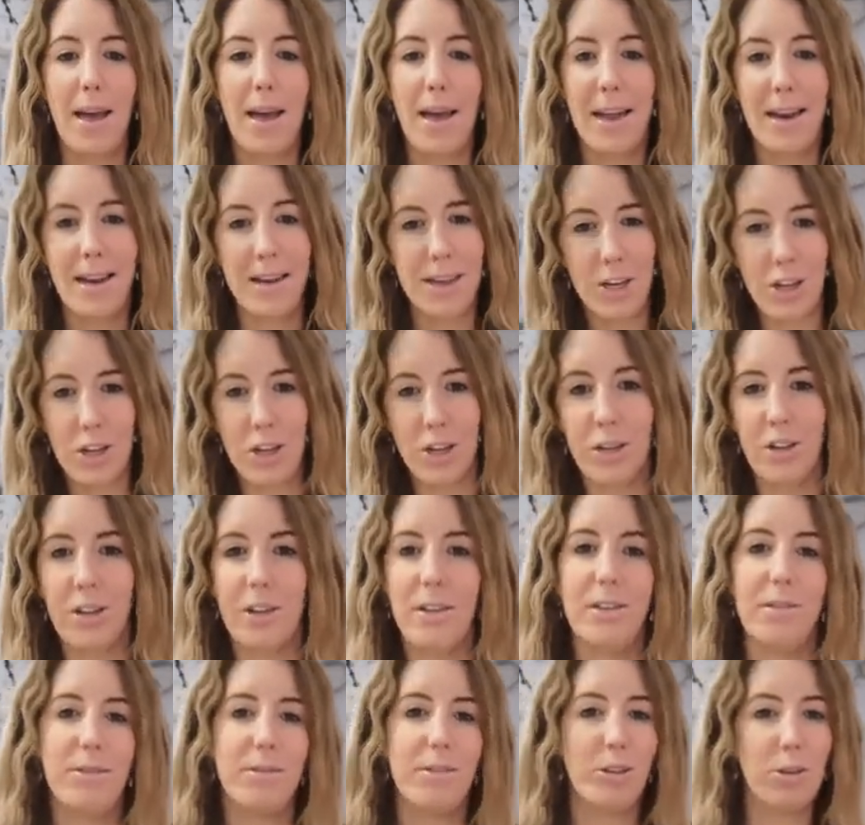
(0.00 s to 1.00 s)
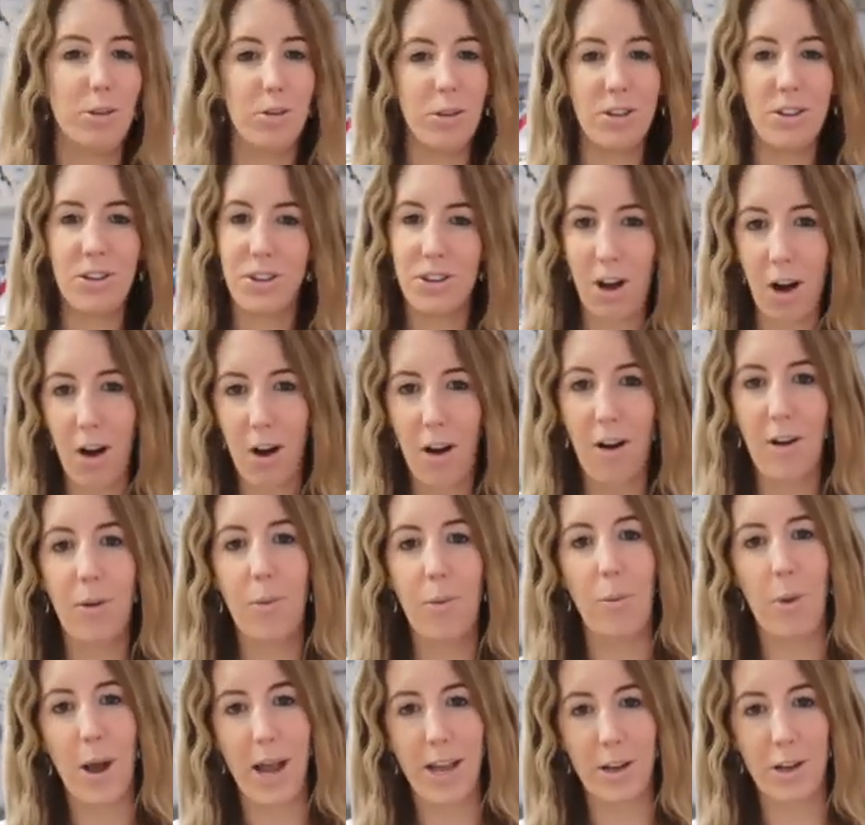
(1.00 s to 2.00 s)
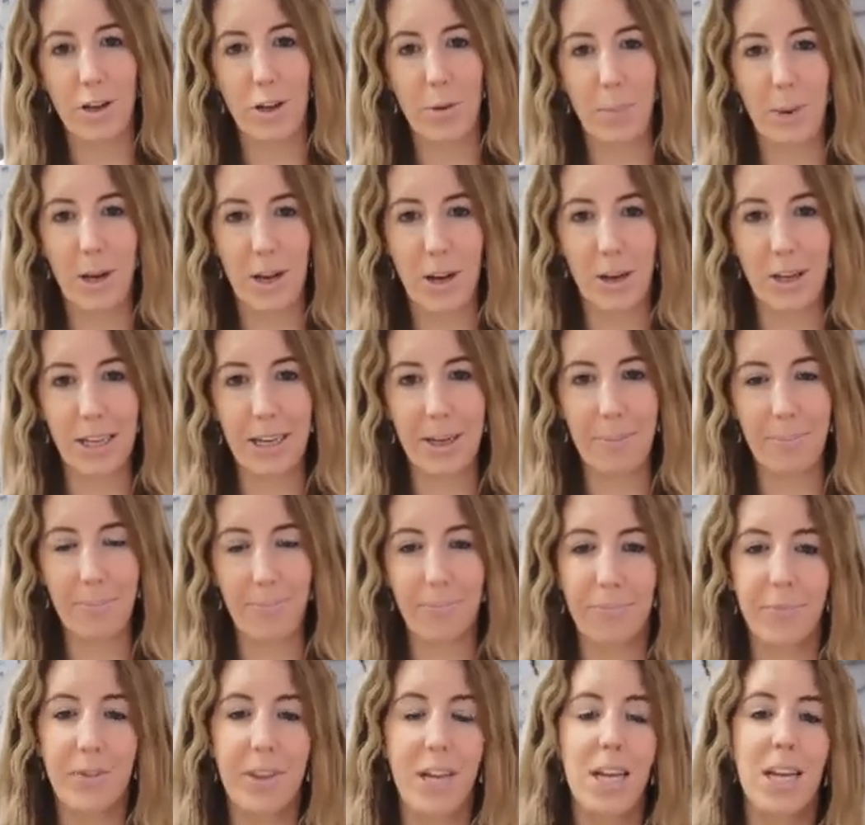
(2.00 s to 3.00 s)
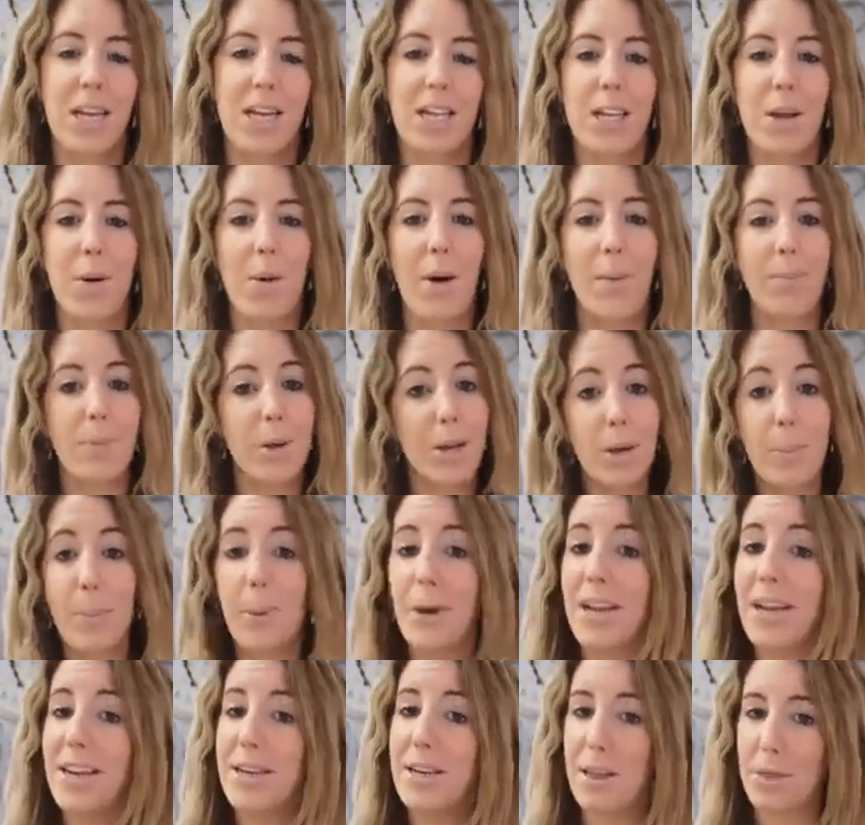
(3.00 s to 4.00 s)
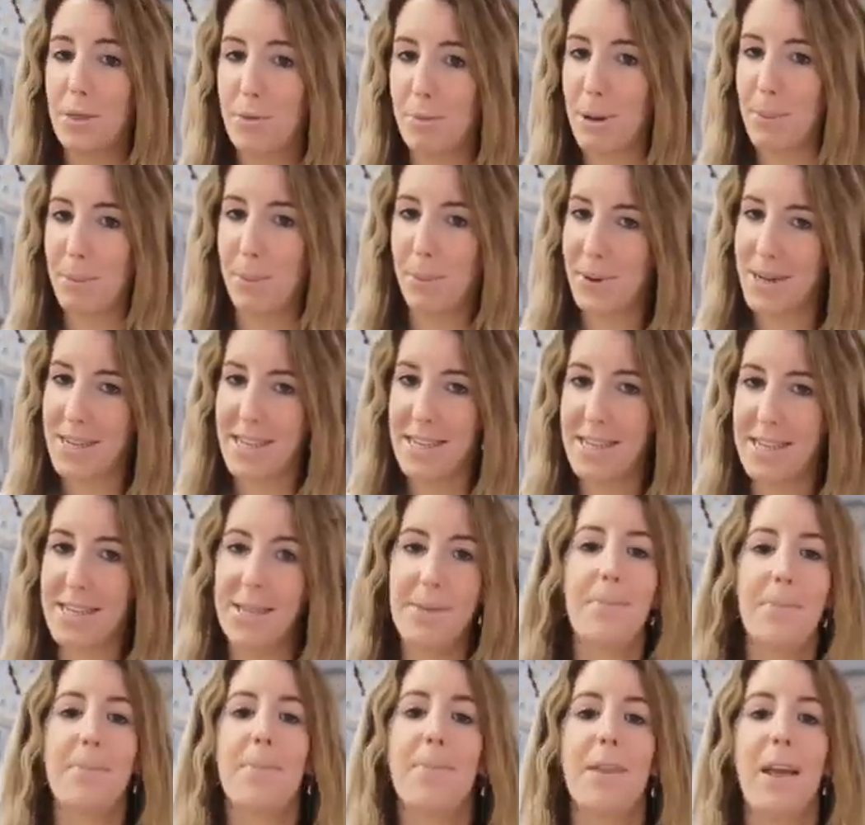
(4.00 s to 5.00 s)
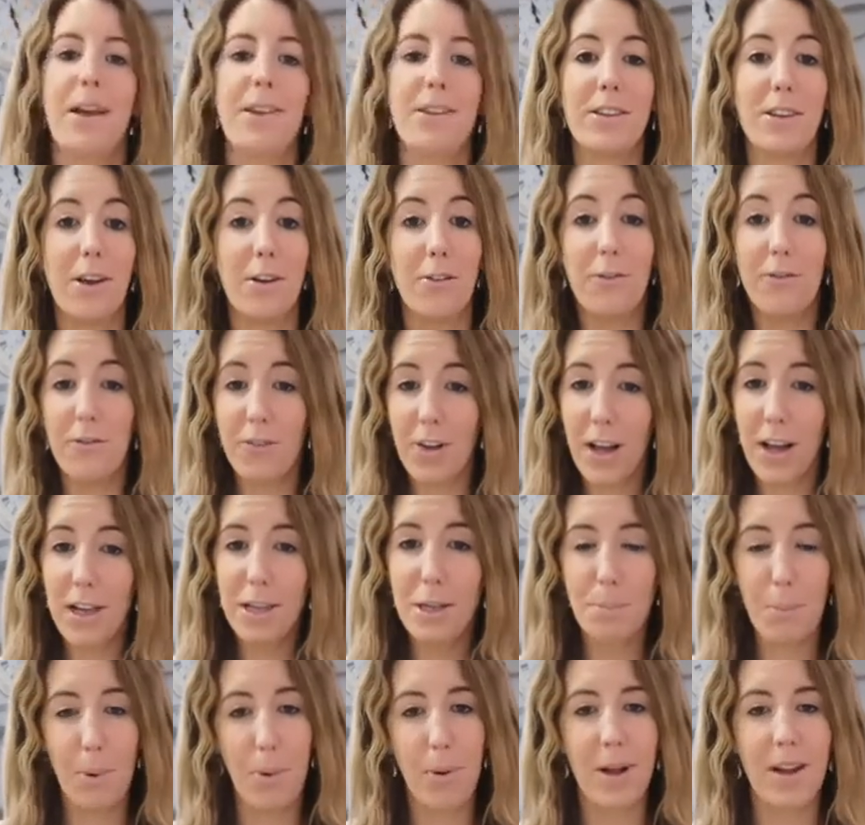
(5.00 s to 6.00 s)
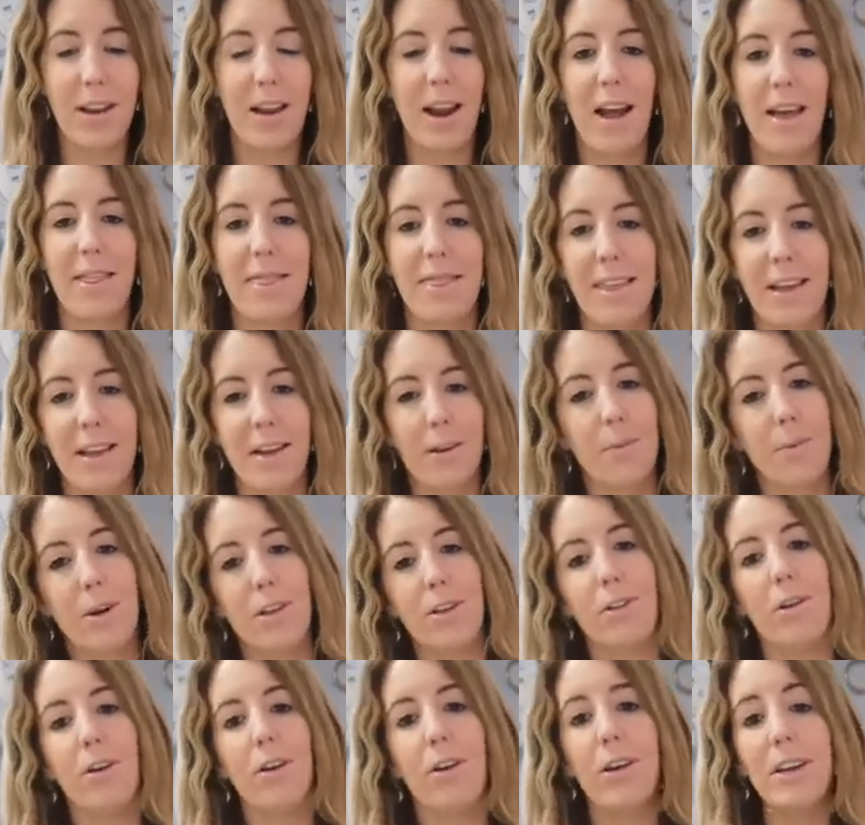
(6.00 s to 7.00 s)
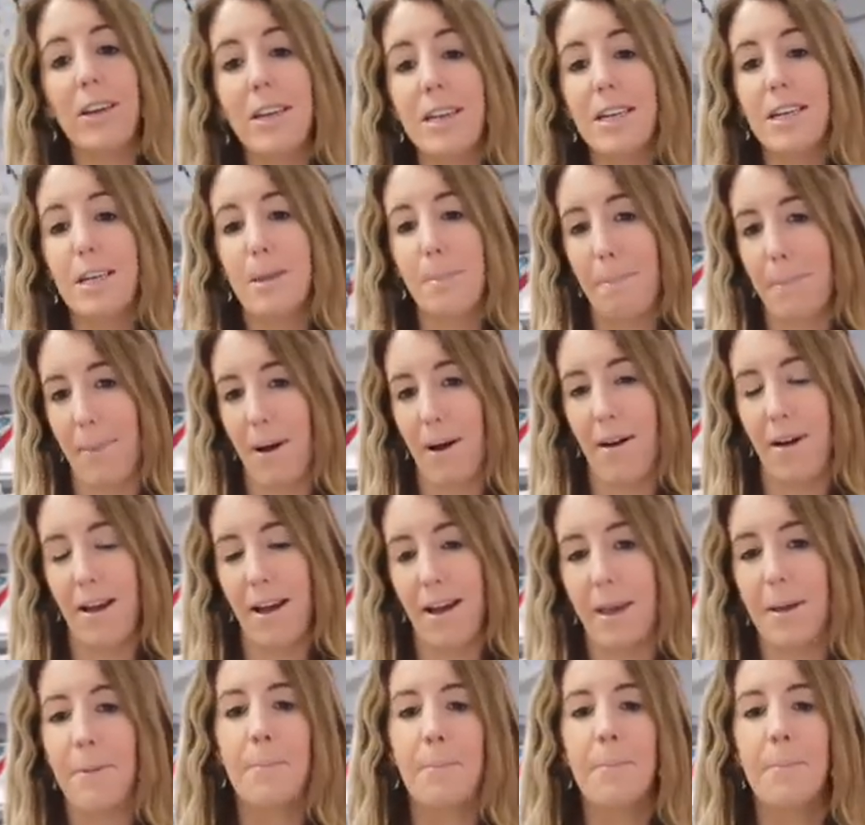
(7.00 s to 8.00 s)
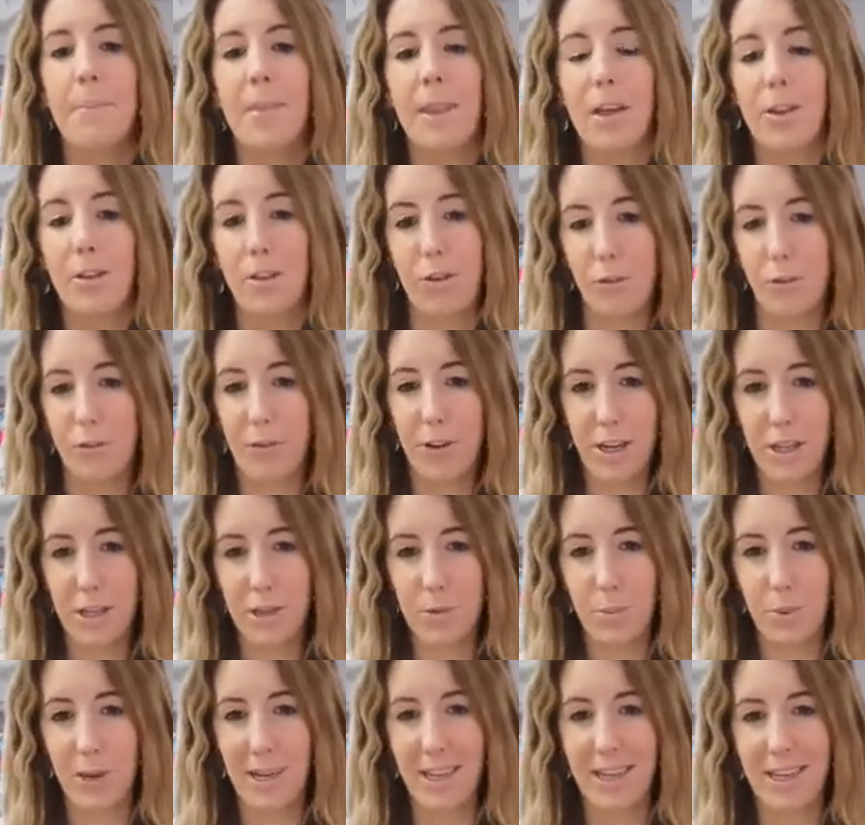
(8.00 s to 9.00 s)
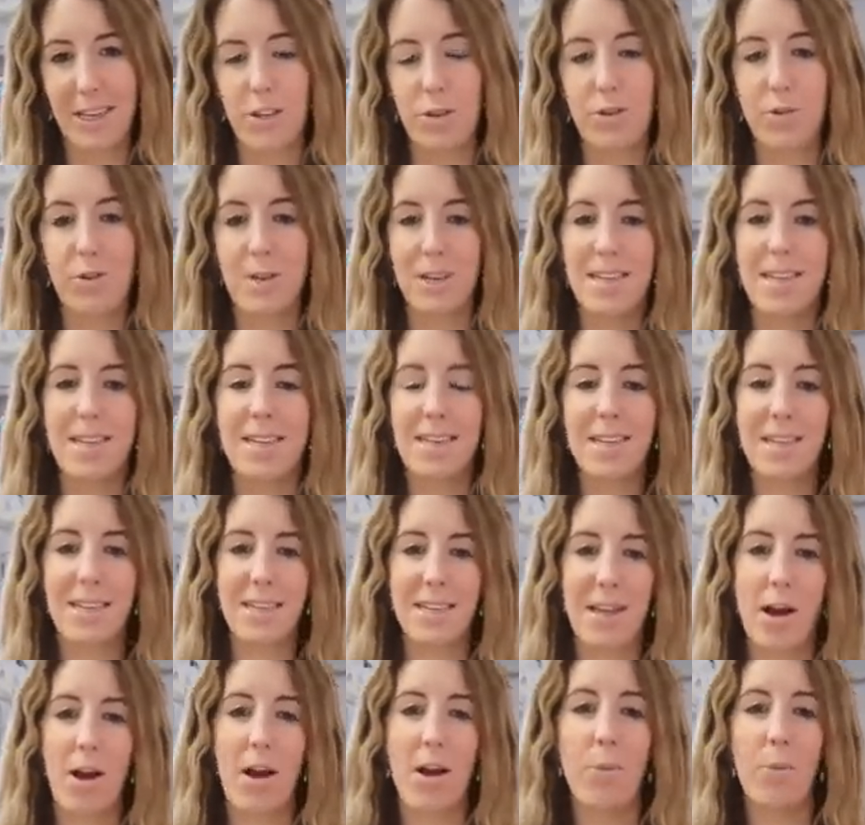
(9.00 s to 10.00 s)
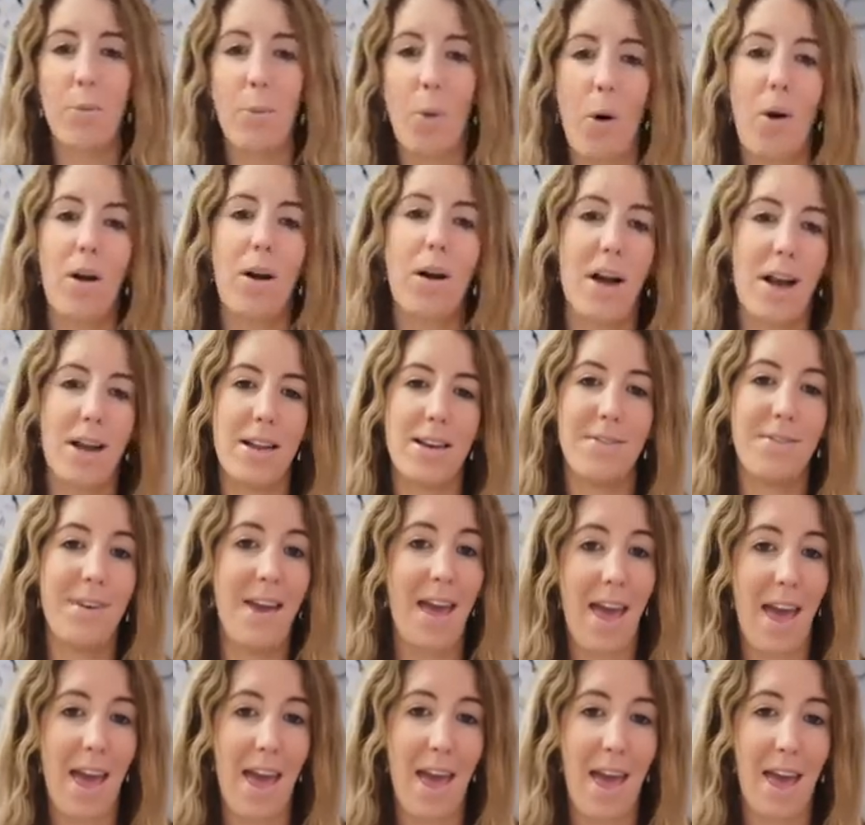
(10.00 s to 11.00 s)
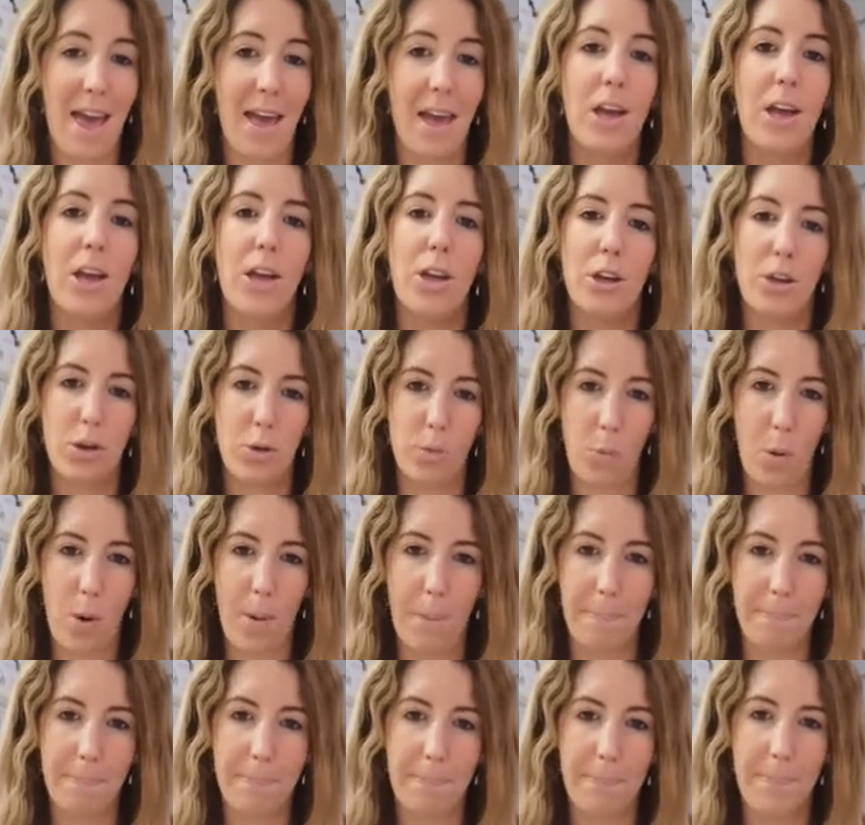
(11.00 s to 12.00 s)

initial sort of start where you should be looking. So I'm gonna put it into 3 points. So first point, I think when you're looking to buy your first wig is you need to decide what kind of hair you want.